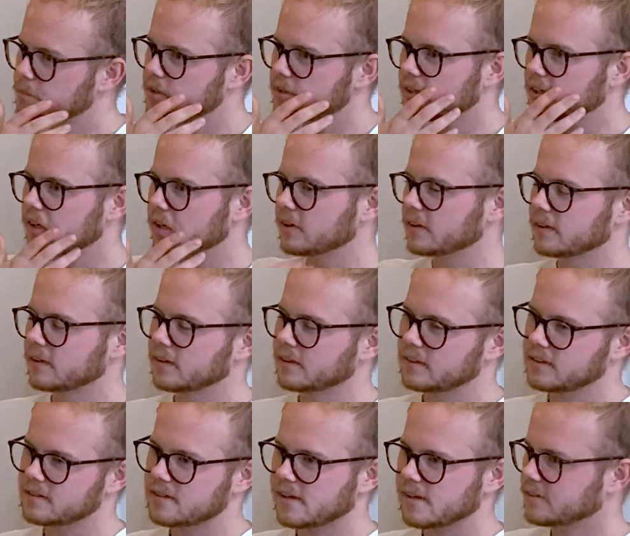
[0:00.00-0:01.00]
you going
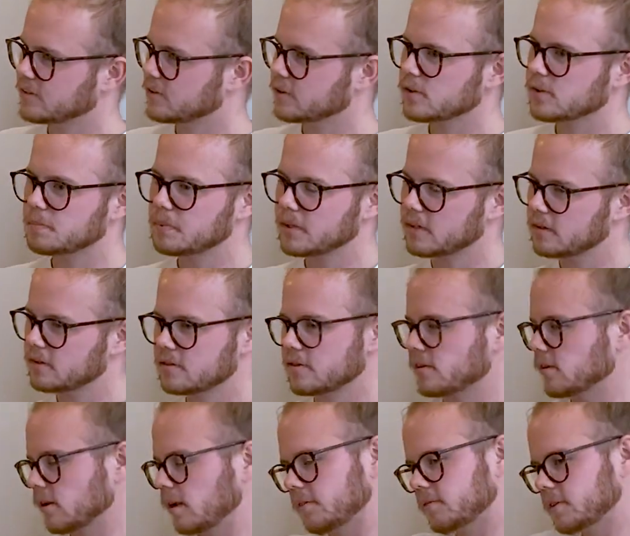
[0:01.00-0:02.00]
then? Is that just because
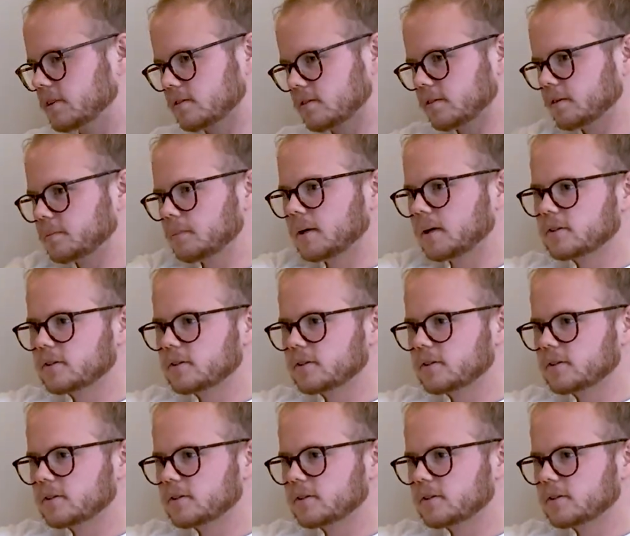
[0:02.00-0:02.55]
you love it so much?